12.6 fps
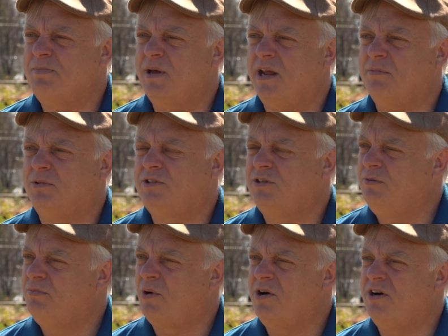being able
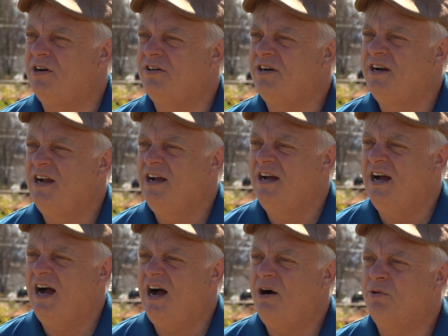to partner
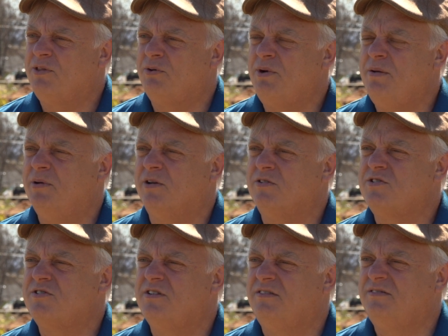with the rebuilds.